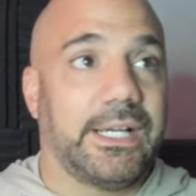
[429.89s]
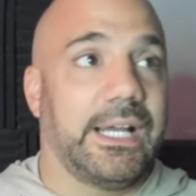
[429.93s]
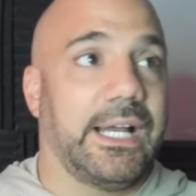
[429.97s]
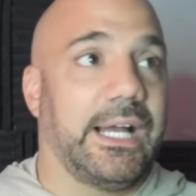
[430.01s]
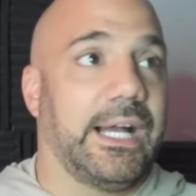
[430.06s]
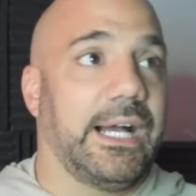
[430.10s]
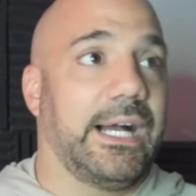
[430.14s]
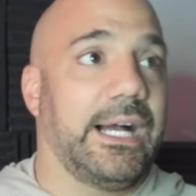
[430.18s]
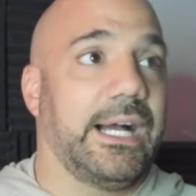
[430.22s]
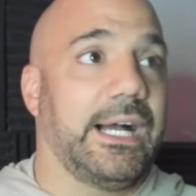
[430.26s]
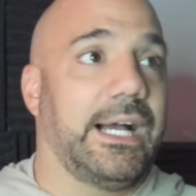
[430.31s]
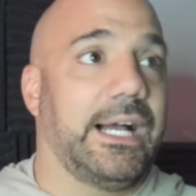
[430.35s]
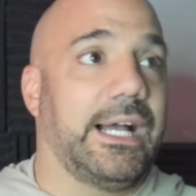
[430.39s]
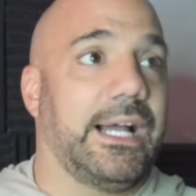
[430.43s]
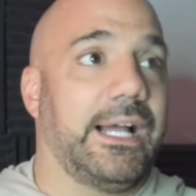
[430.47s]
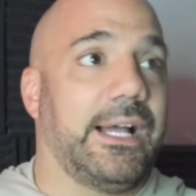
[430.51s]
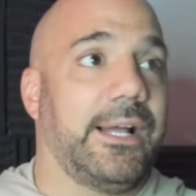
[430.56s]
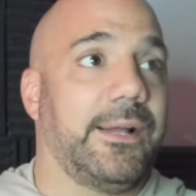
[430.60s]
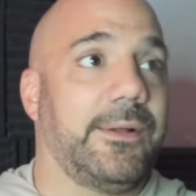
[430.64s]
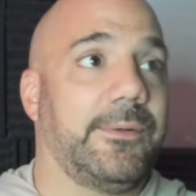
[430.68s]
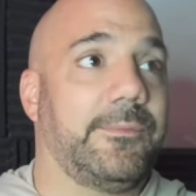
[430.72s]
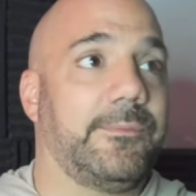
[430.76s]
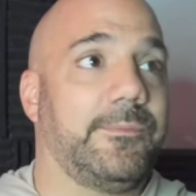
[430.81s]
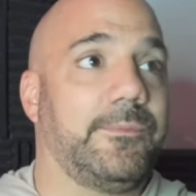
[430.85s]
You
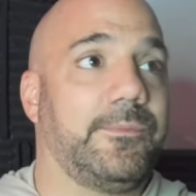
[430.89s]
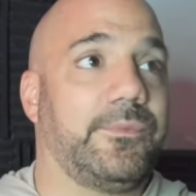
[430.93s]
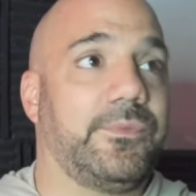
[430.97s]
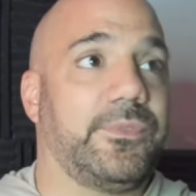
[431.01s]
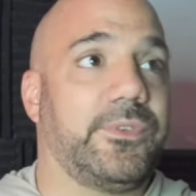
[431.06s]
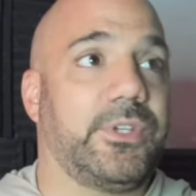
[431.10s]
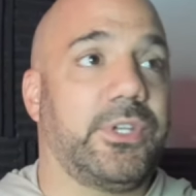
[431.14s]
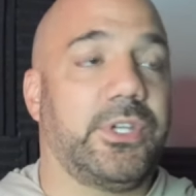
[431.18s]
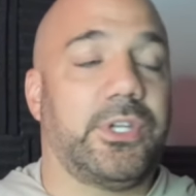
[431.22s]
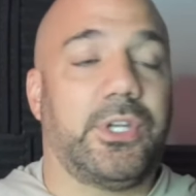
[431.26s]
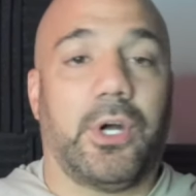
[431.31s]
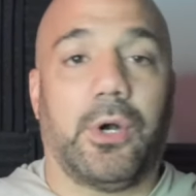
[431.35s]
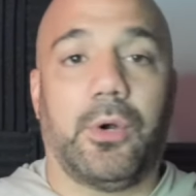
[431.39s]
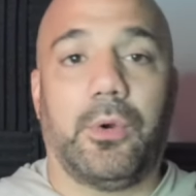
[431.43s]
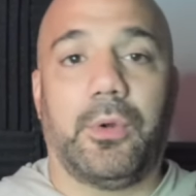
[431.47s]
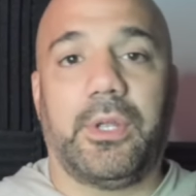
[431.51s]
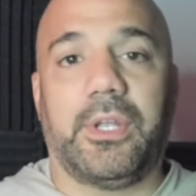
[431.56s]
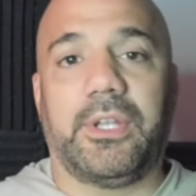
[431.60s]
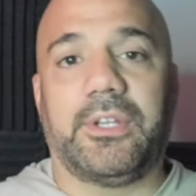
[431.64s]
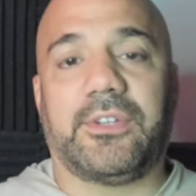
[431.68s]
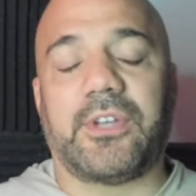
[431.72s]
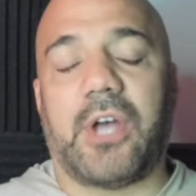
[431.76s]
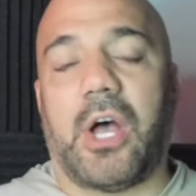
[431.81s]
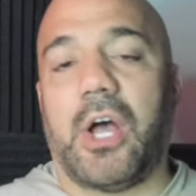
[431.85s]
know,
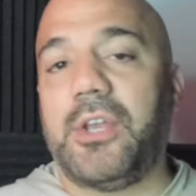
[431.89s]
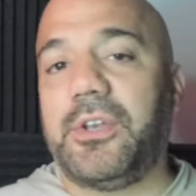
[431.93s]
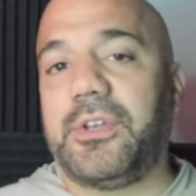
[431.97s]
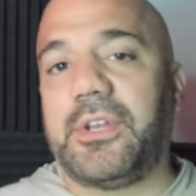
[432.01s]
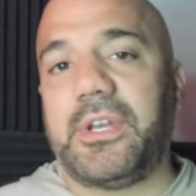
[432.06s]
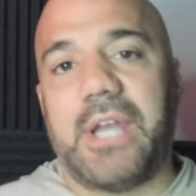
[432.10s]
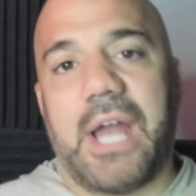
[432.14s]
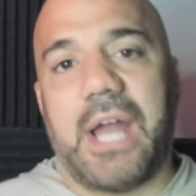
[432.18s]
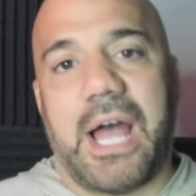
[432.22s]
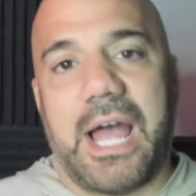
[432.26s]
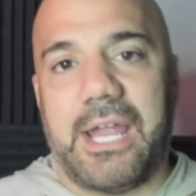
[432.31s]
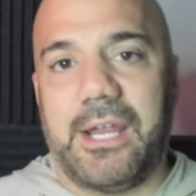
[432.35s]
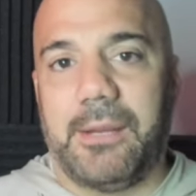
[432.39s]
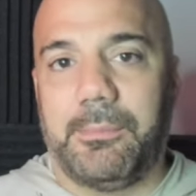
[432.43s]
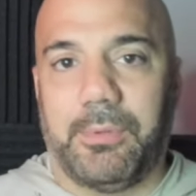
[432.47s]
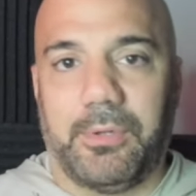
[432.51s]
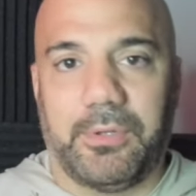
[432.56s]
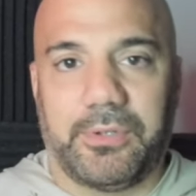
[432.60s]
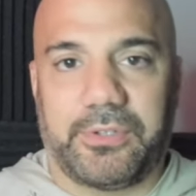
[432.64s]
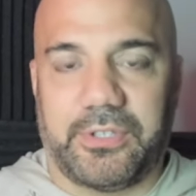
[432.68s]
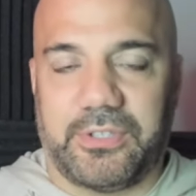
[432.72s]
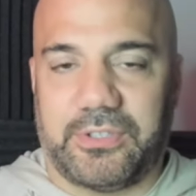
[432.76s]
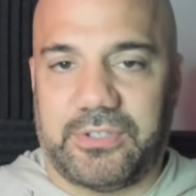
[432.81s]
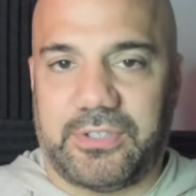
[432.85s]
it's undeniable
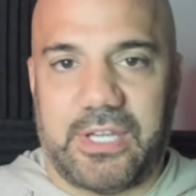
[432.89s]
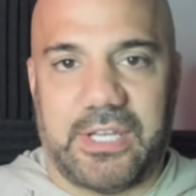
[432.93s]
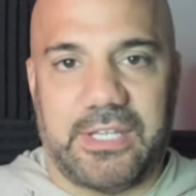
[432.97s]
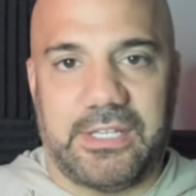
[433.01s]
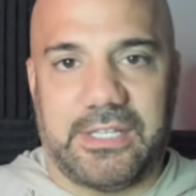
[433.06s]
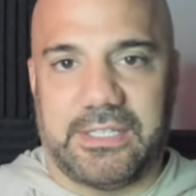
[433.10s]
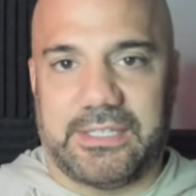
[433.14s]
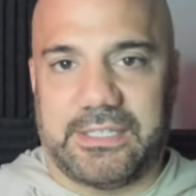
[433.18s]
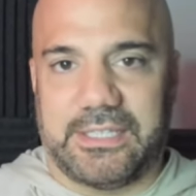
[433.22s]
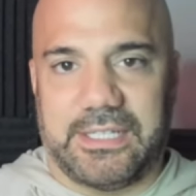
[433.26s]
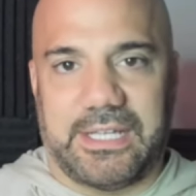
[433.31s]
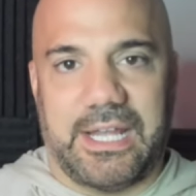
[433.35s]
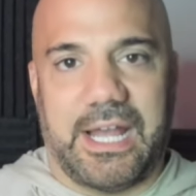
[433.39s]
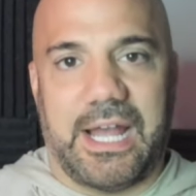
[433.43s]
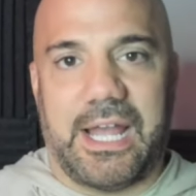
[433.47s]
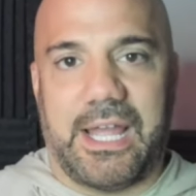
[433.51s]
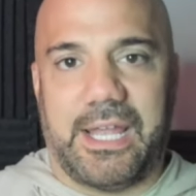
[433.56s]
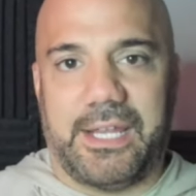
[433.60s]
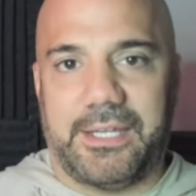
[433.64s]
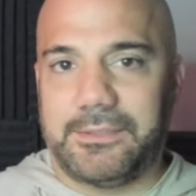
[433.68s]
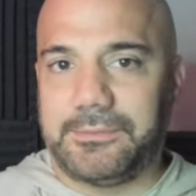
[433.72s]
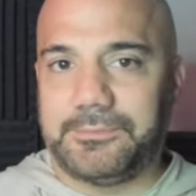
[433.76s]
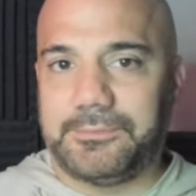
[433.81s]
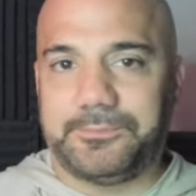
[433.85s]
to say that the
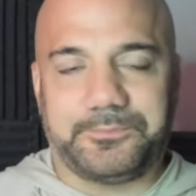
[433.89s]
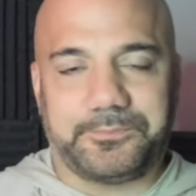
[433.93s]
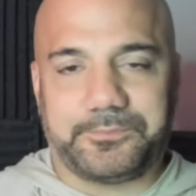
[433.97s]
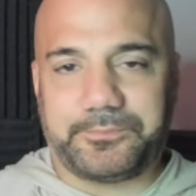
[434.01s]
guy,